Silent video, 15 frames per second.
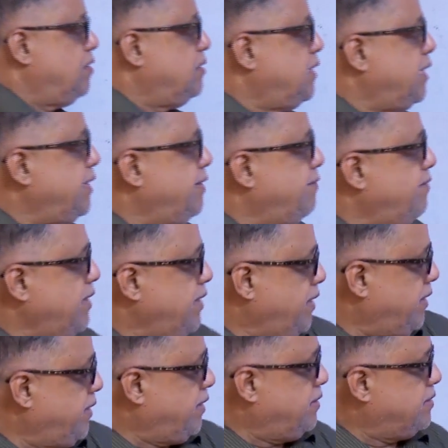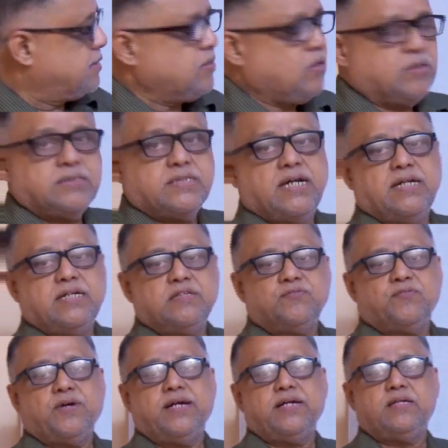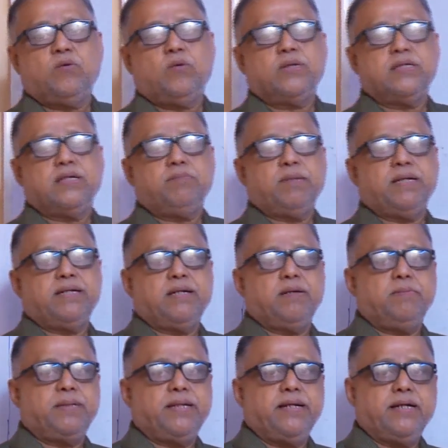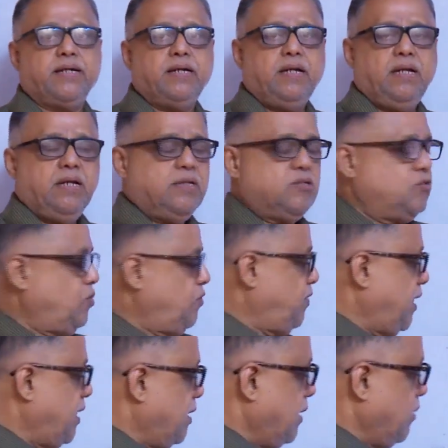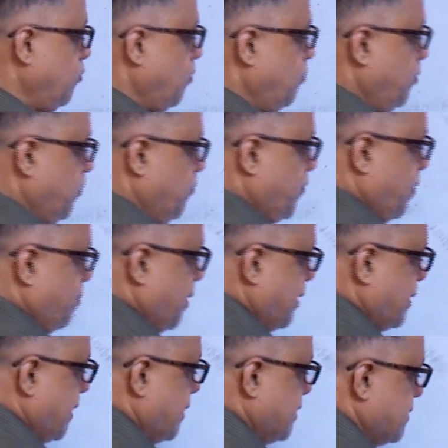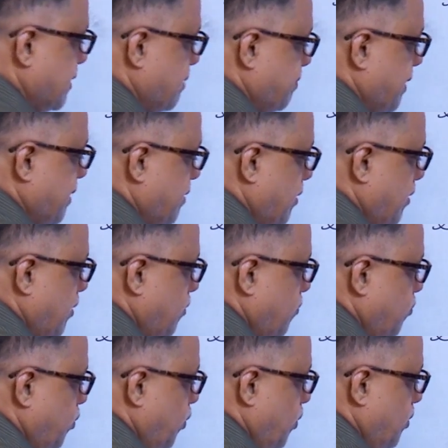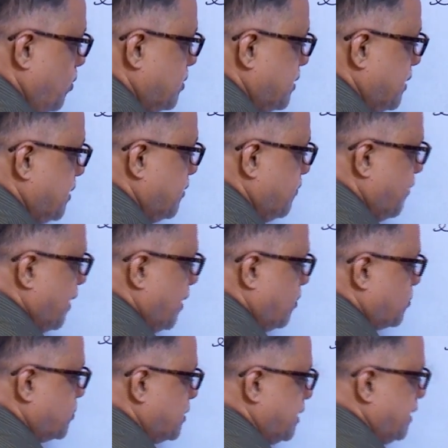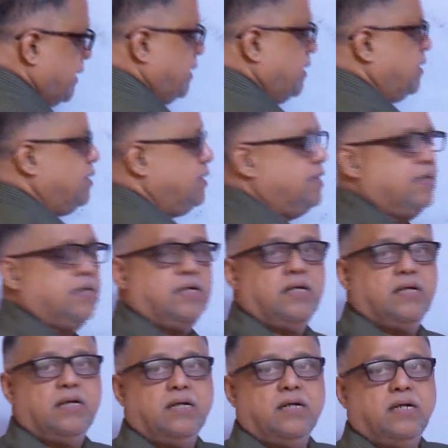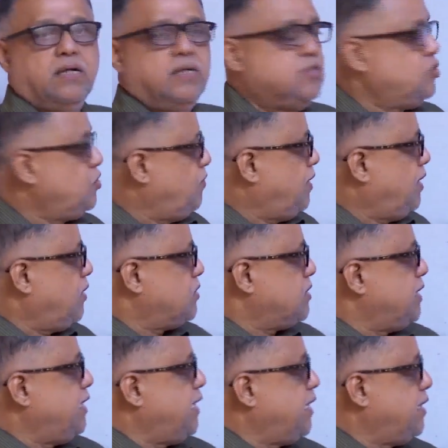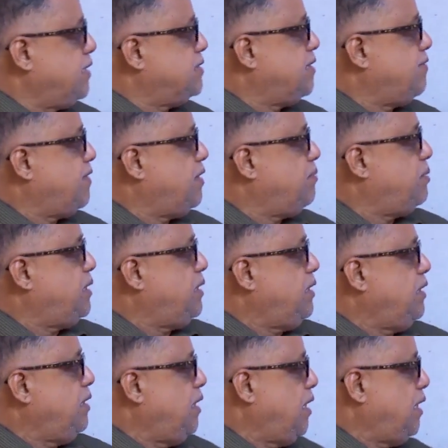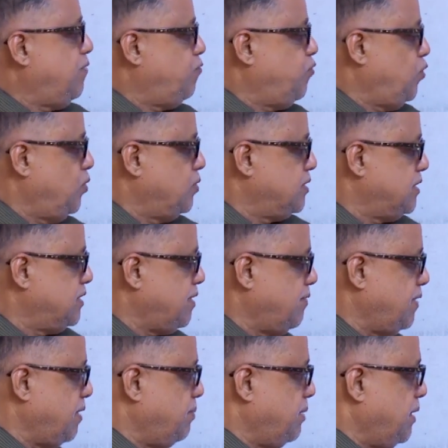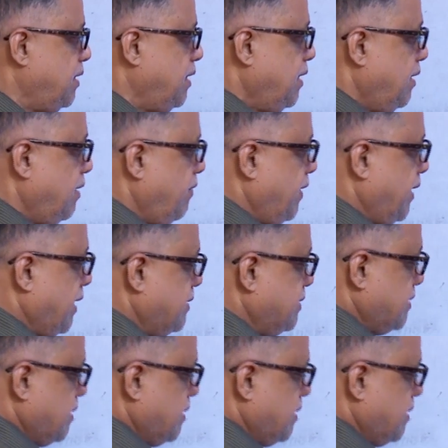the given data is not satisfied the work done by time taken. So we have got one more formula, that is then made force into velocity. So velocity data is available and force is available. We can